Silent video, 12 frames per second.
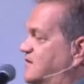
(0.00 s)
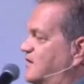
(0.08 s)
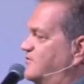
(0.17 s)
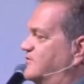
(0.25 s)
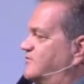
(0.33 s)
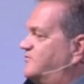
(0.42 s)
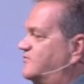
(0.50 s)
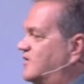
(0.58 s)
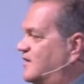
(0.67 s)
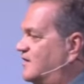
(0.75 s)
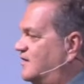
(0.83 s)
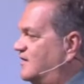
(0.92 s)
to others.
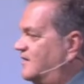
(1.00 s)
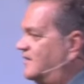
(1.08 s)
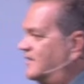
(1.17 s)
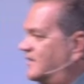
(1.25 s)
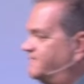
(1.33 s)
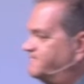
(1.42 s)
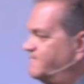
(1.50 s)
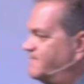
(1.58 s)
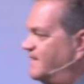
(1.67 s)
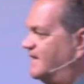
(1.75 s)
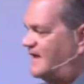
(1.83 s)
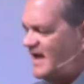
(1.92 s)

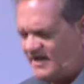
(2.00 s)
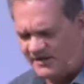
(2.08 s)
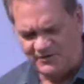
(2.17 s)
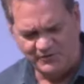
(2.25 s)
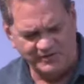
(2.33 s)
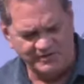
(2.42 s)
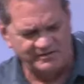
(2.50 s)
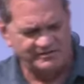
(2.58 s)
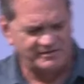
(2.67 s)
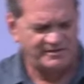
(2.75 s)
Hallelujah.